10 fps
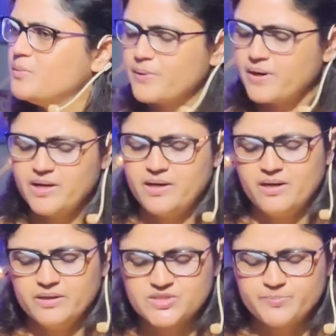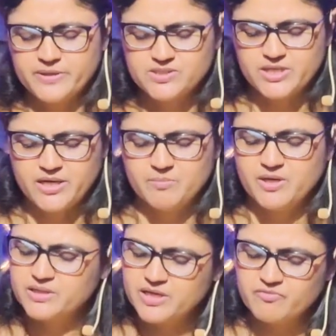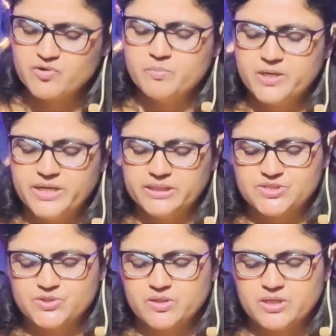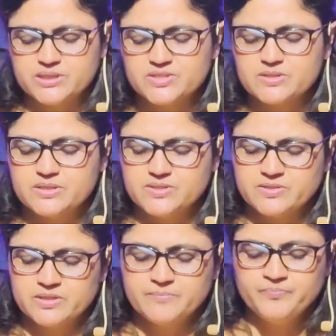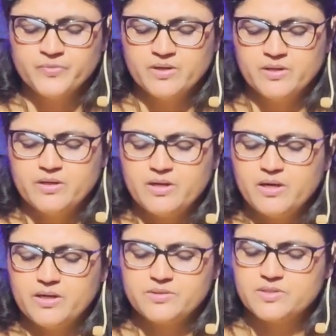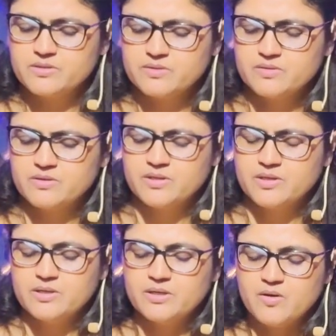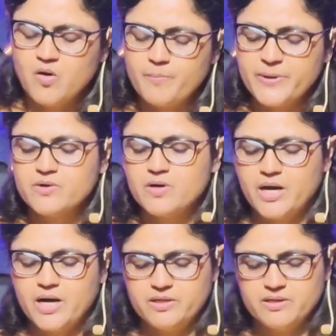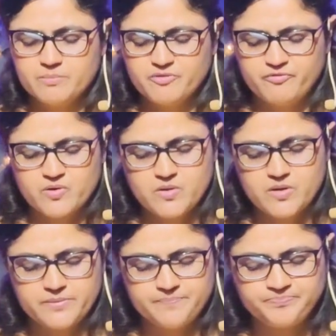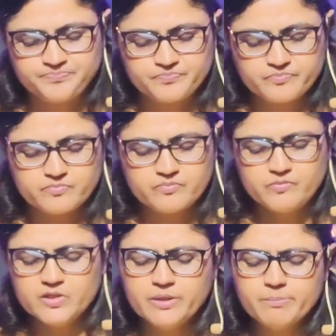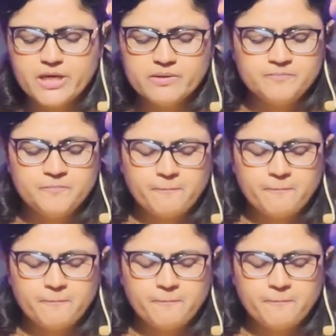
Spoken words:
Pray and spend time and give your burdens, your concerns, and open your heart before God. Amen.